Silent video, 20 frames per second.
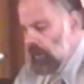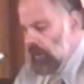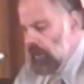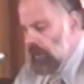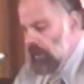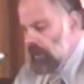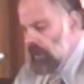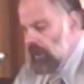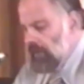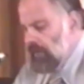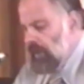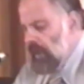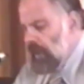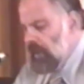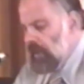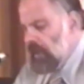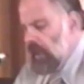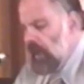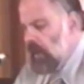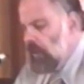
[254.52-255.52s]
They
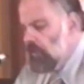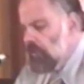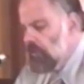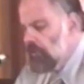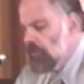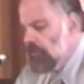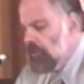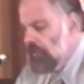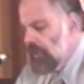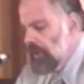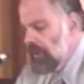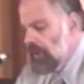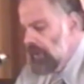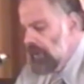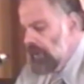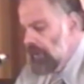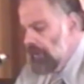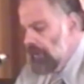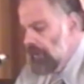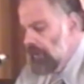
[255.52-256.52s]
paint out a tree
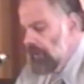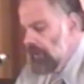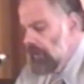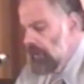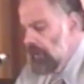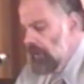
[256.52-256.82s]
here,